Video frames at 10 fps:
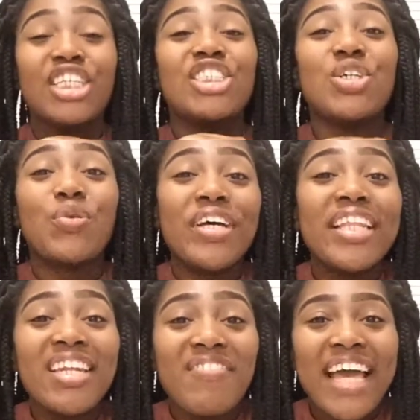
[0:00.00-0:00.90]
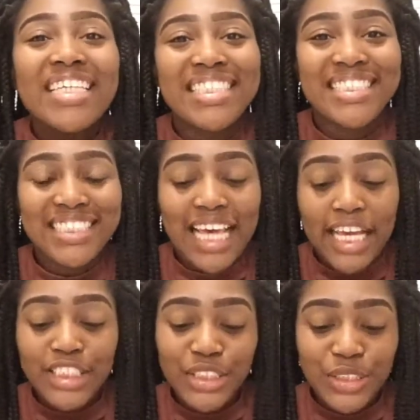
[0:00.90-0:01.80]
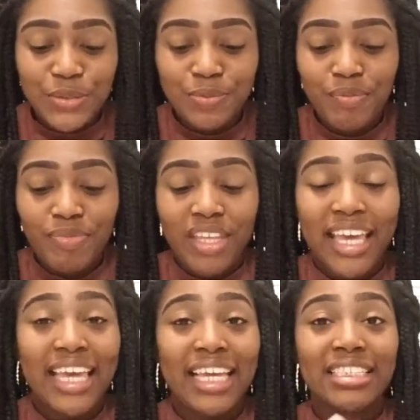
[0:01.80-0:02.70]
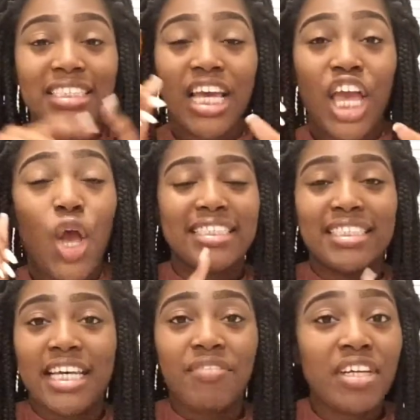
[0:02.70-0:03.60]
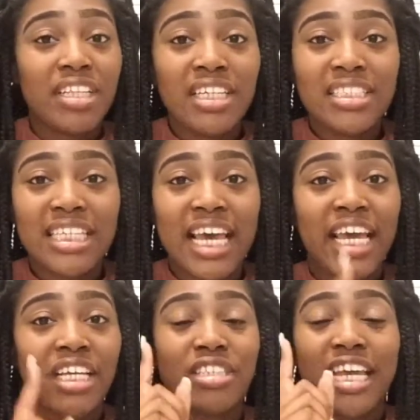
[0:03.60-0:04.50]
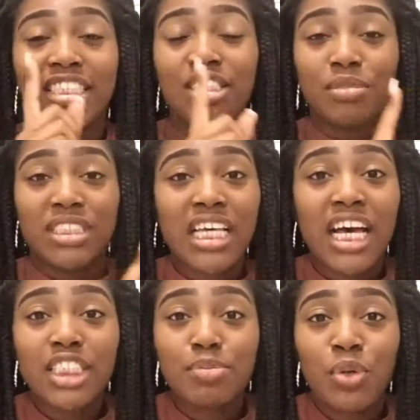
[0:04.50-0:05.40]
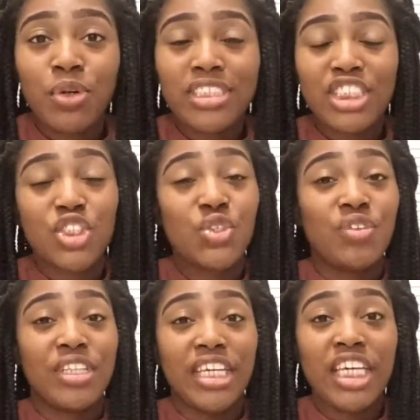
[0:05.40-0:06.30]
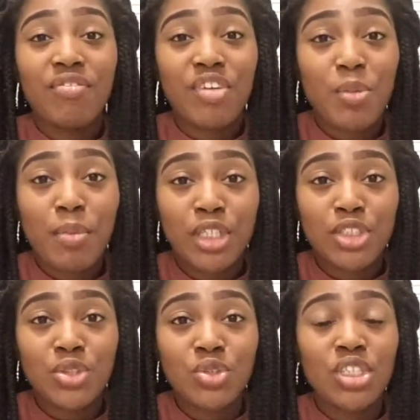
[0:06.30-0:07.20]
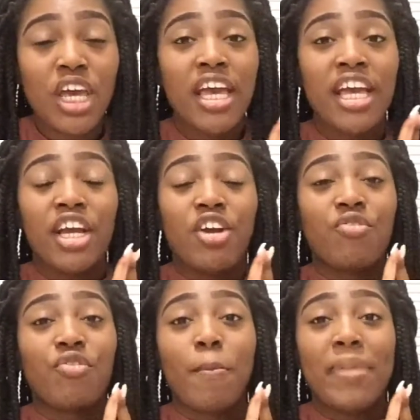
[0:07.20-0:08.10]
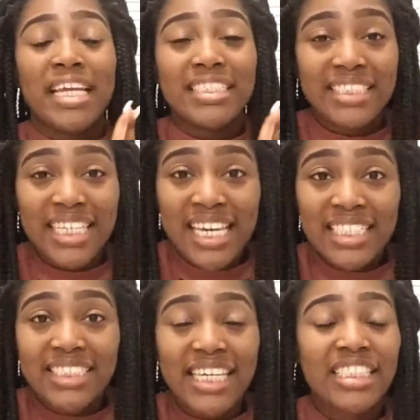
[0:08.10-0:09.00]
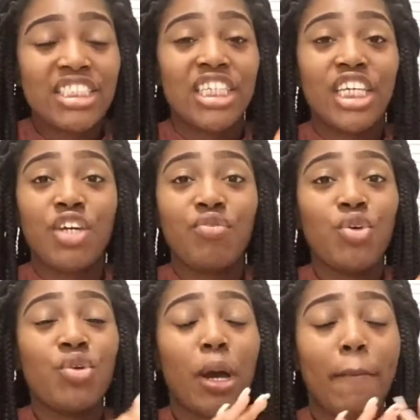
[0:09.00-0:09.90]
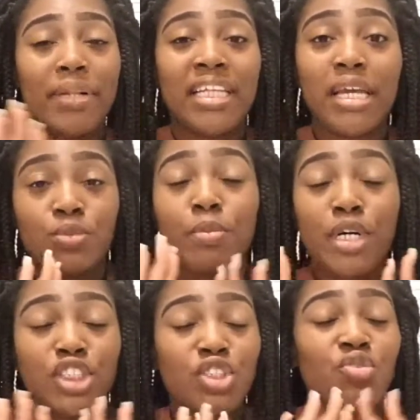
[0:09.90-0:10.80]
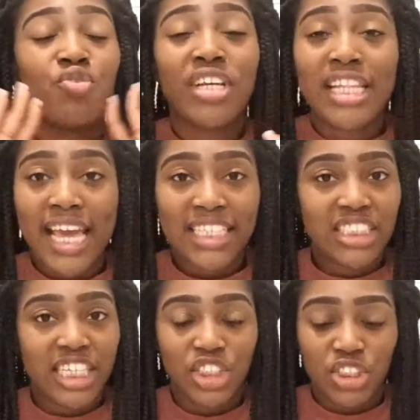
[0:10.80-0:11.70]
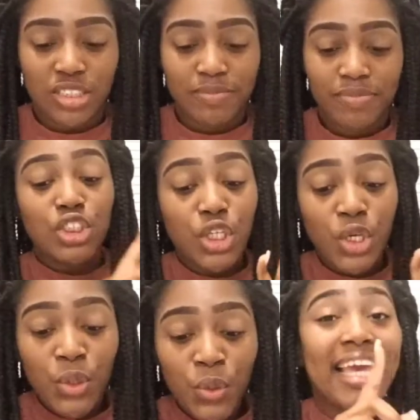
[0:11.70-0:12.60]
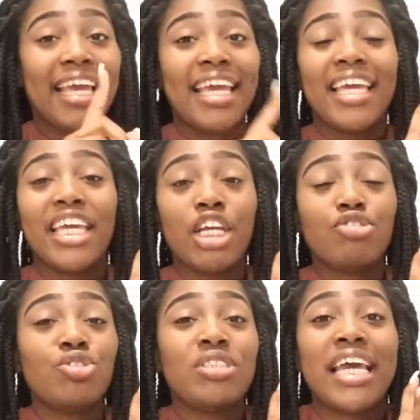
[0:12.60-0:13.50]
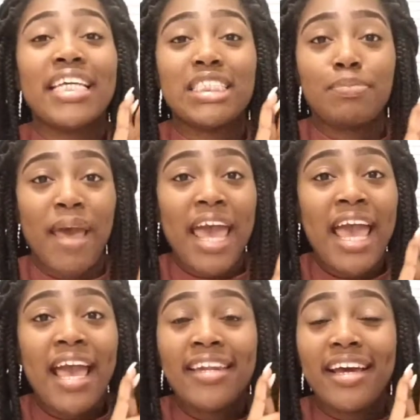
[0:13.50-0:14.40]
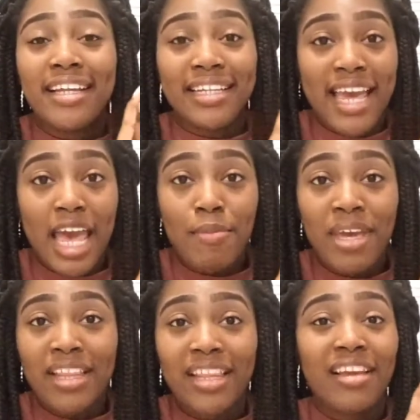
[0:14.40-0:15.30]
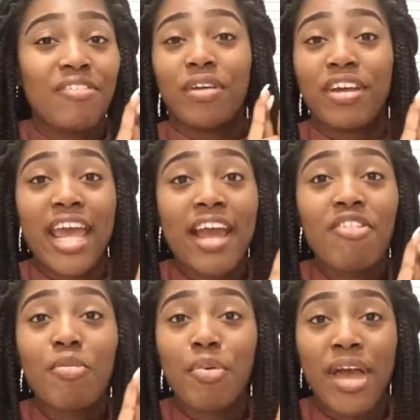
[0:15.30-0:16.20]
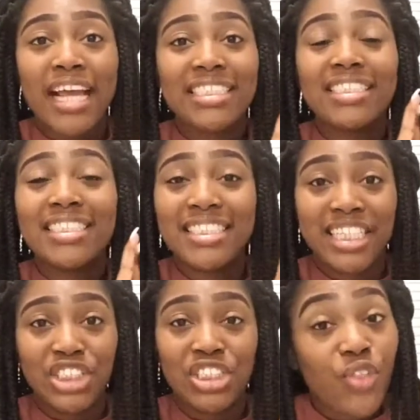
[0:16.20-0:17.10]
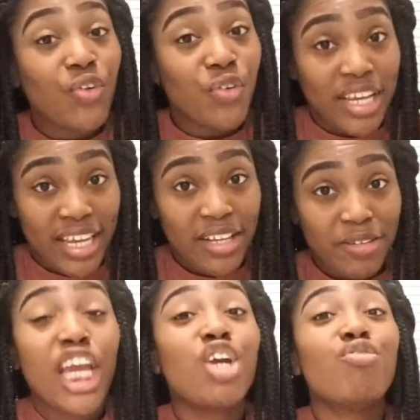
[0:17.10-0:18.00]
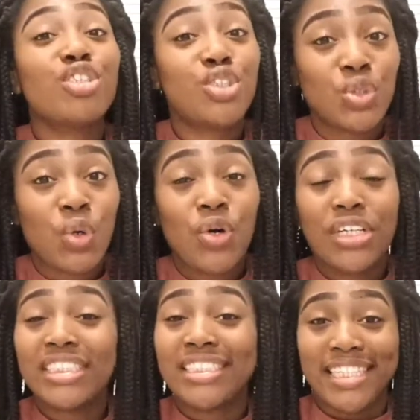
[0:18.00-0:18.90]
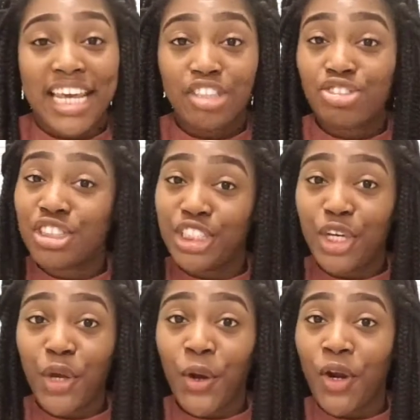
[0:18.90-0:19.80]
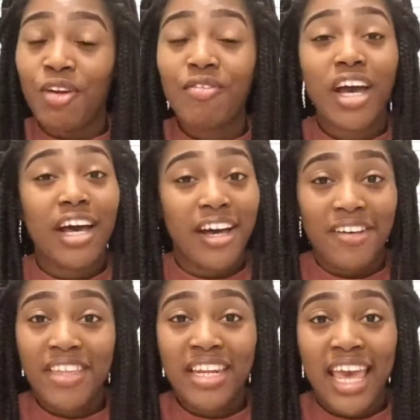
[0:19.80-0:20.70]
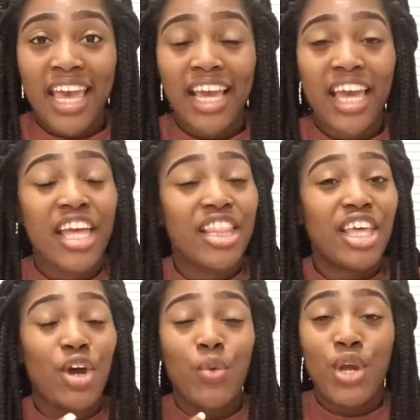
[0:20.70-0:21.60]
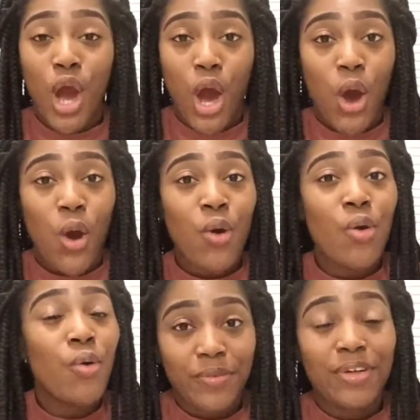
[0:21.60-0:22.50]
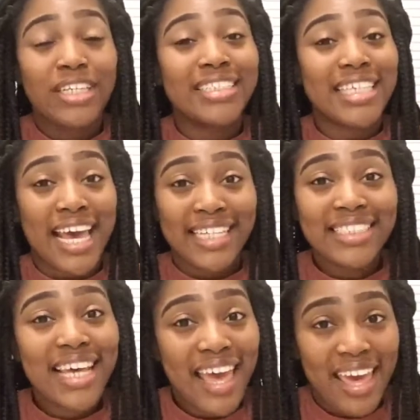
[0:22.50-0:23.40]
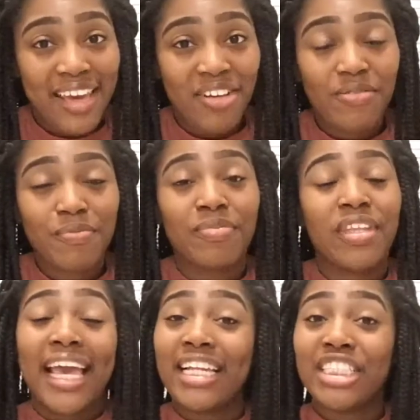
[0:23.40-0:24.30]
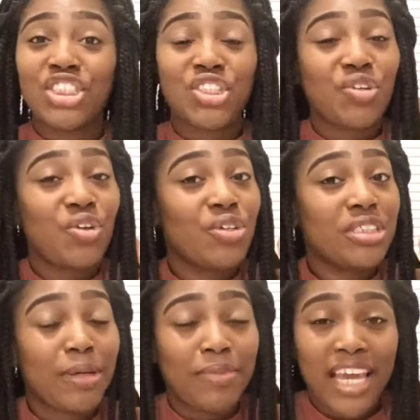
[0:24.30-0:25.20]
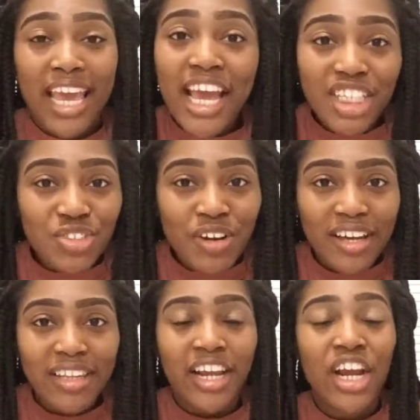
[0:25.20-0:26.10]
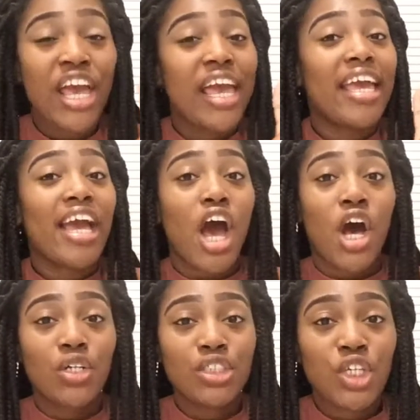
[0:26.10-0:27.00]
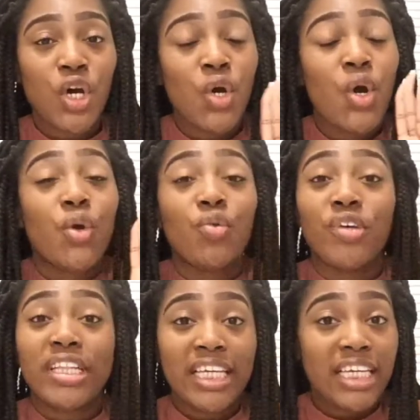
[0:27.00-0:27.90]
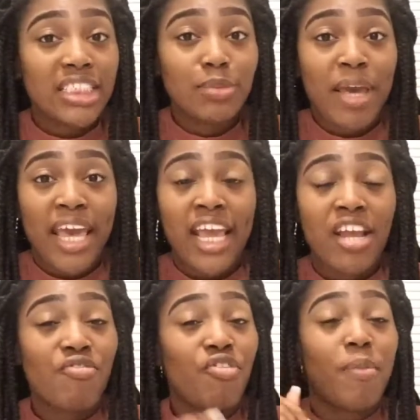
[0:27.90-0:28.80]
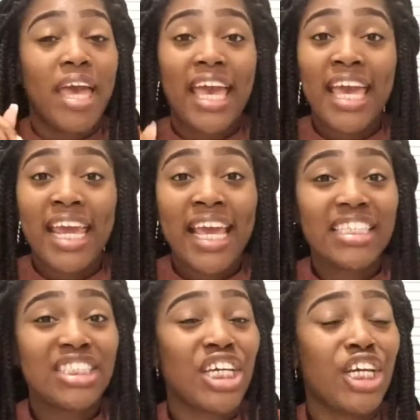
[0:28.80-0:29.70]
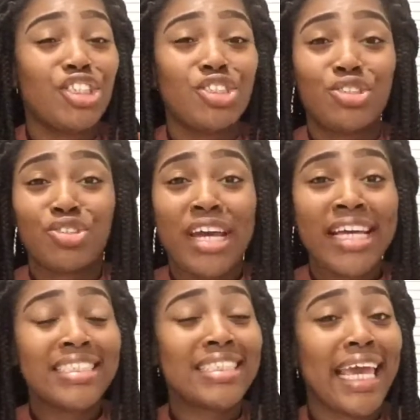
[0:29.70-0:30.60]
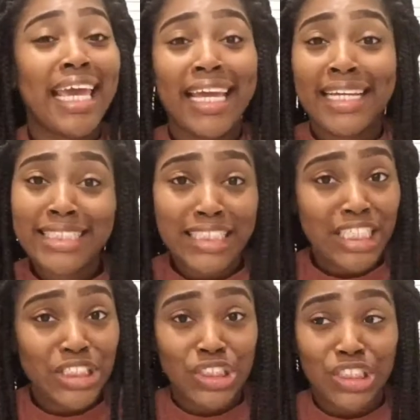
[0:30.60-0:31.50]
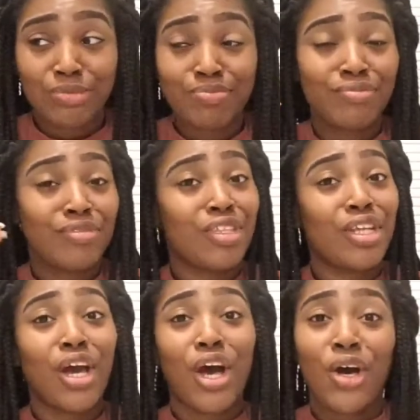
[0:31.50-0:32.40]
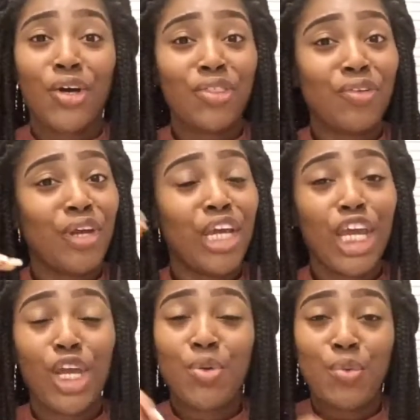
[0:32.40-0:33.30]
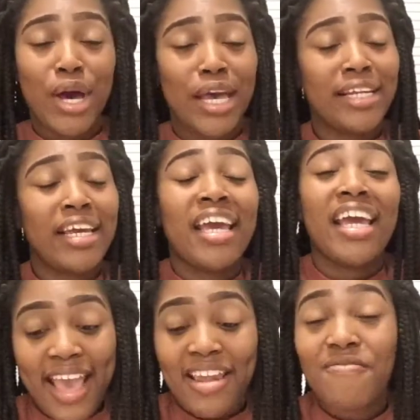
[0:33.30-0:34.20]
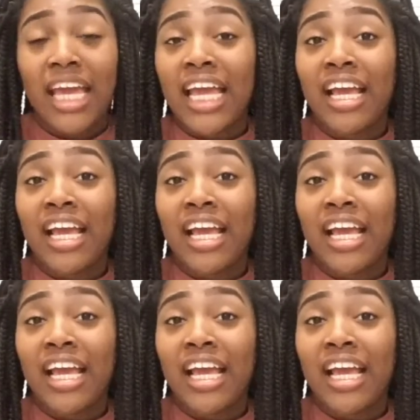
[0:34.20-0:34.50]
So what the device is designed to do is it's definitely designed as a massage point to relieve your muscles from being tense and to give you complete muscle relaxation. Two, it gives you that spine alignment chiropractic tension. Three, it restores the natural C curve of the neck that we all were designed to have and it's to throw you something extra out there. It also relieves pain from headaches, stress, and tension. All three in one. And